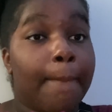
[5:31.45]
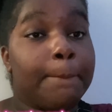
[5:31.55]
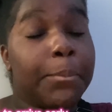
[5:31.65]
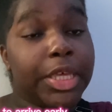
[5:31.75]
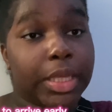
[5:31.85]

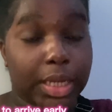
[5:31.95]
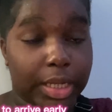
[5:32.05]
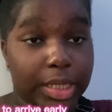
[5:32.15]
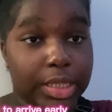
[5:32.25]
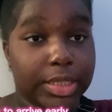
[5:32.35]

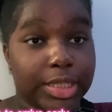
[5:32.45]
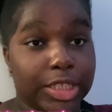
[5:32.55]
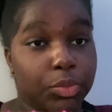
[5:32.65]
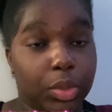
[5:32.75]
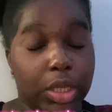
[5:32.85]
because
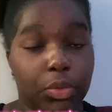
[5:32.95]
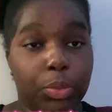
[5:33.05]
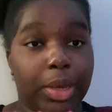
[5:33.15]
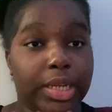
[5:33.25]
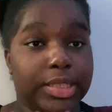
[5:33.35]
that's when
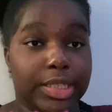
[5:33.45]
everybody's